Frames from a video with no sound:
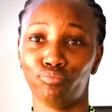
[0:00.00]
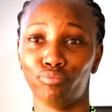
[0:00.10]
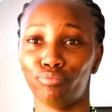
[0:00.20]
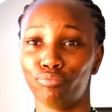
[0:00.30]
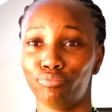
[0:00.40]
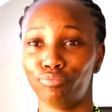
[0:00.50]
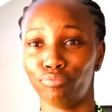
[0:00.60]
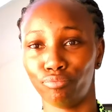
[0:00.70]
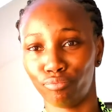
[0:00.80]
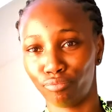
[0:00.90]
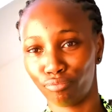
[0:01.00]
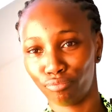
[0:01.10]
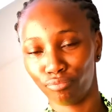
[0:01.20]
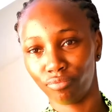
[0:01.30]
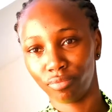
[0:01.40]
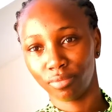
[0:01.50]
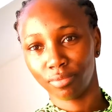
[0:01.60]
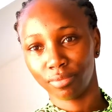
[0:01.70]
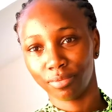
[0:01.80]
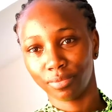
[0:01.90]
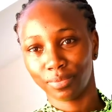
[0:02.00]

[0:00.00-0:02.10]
No one is speaking in this clip.